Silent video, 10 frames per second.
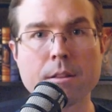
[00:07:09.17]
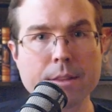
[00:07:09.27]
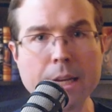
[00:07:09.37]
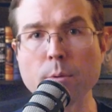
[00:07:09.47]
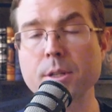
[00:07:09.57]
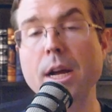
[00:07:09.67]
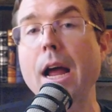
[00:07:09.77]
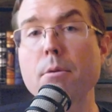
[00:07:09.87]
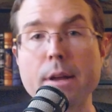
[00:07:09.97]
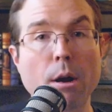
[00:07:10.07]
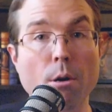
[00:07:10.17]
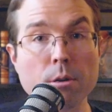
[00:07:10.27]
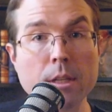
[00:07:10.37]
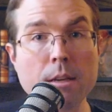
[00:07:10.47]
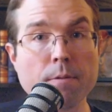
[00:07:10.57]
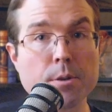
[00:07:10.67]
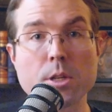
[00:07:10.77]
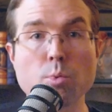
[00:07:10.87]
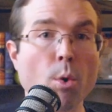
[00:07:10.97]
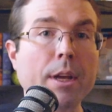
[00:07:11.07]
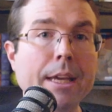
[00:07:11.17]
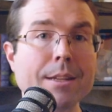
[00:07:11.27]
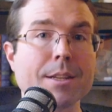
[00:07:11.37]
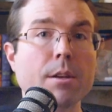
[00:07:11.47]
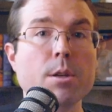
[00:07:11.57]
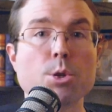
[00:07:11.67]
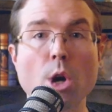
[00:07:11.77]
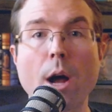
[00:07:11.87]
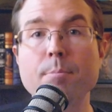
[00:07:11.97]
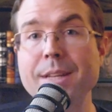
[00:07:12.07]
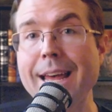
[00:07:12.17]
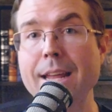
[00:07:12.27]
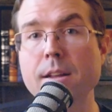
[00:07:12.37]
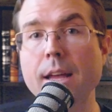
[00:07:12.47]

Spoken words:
Think retiring early versus working until you drop dead